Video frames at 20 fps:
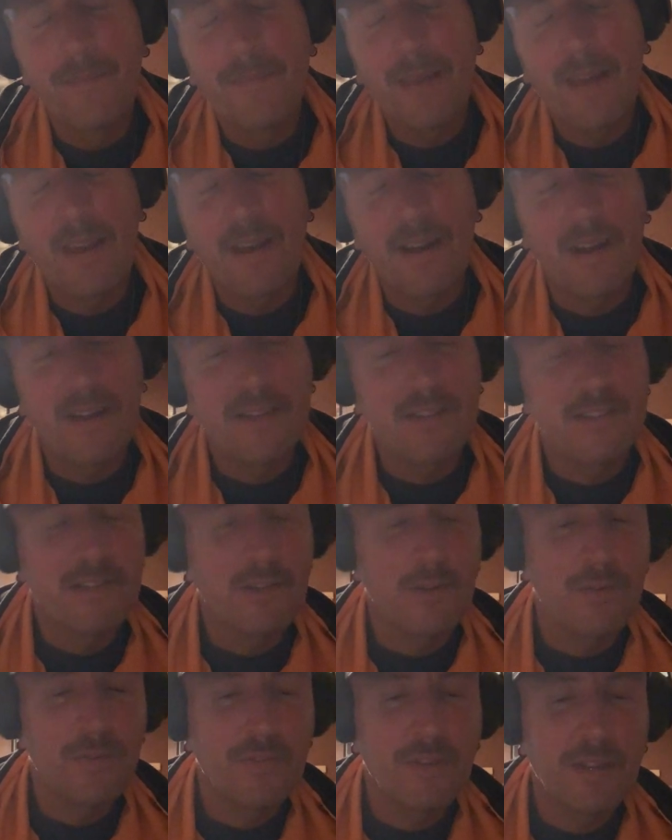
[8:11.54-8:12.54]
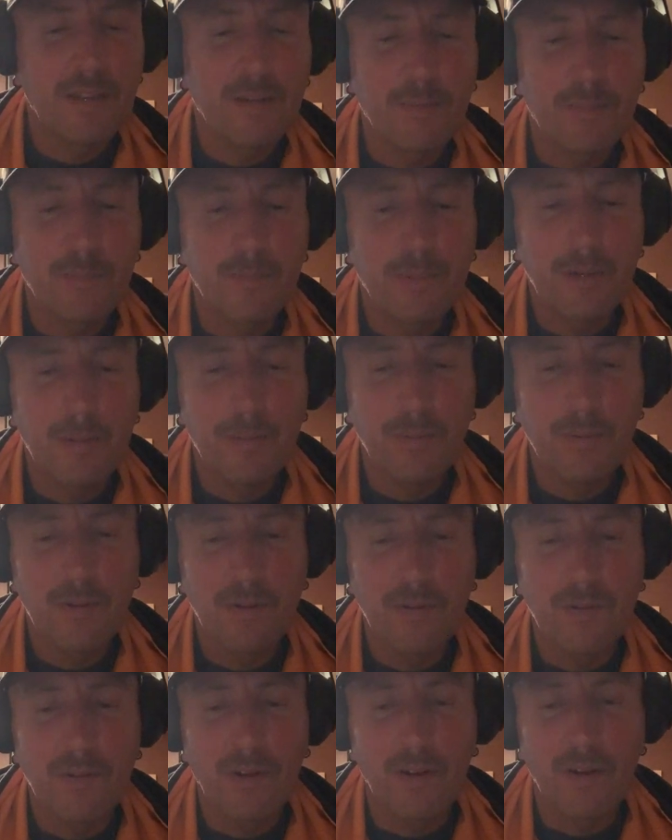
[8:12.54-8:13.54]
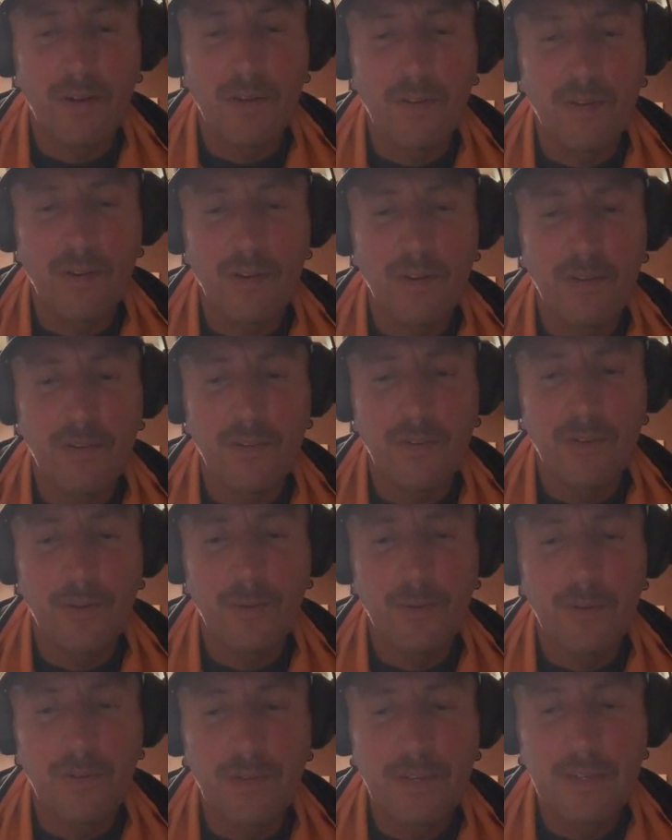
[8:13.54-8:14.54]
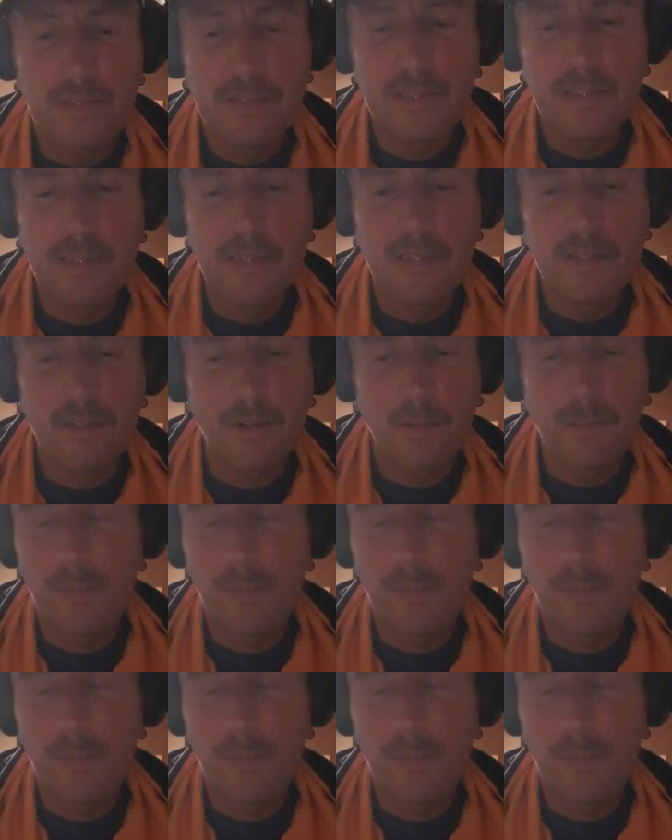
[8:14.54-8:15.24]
I just don't think people are doing these things on